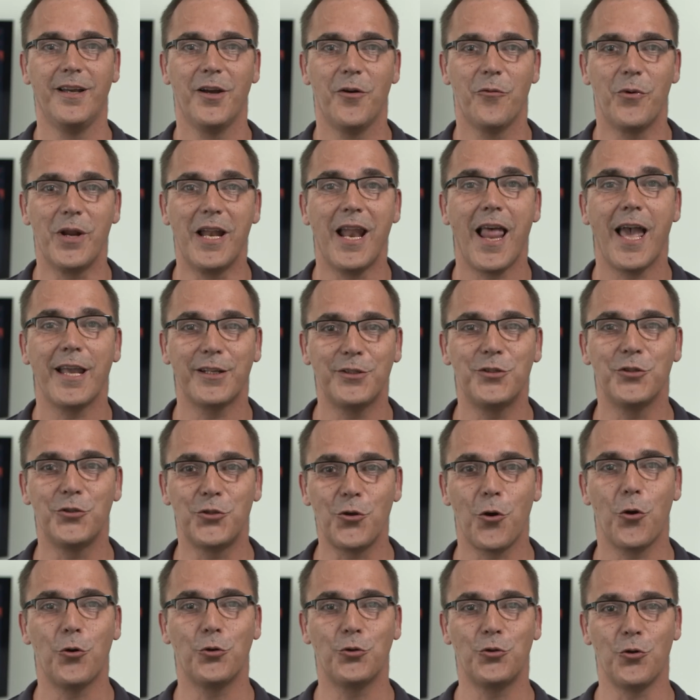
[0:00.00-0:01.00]
we like to
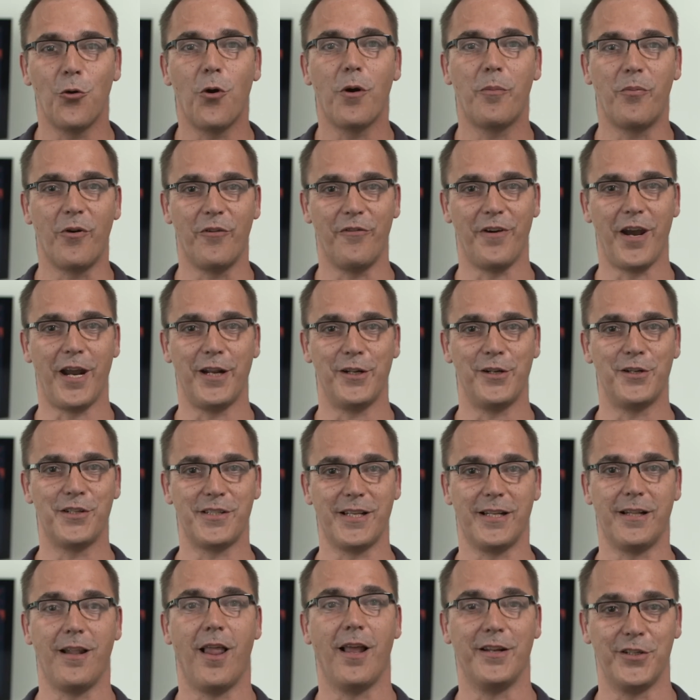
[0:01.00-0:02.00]
talk to our providers
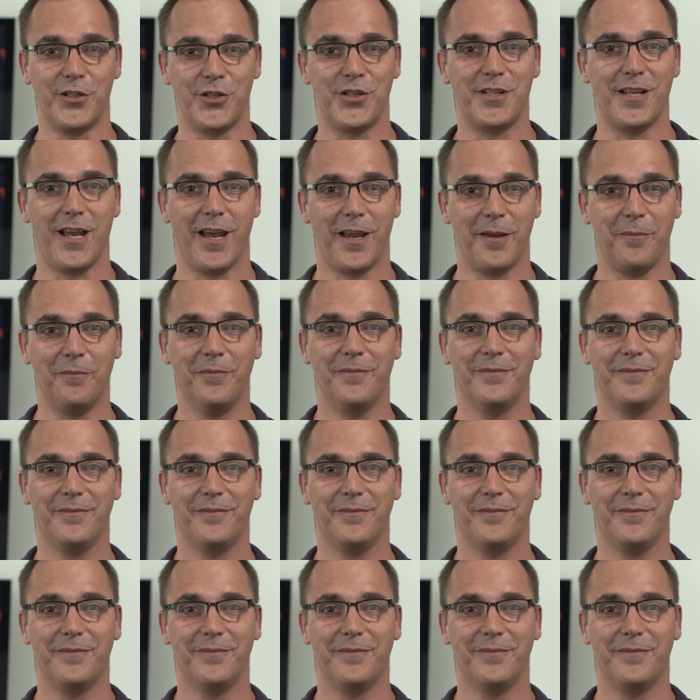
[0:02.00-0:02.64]
at lunchtime.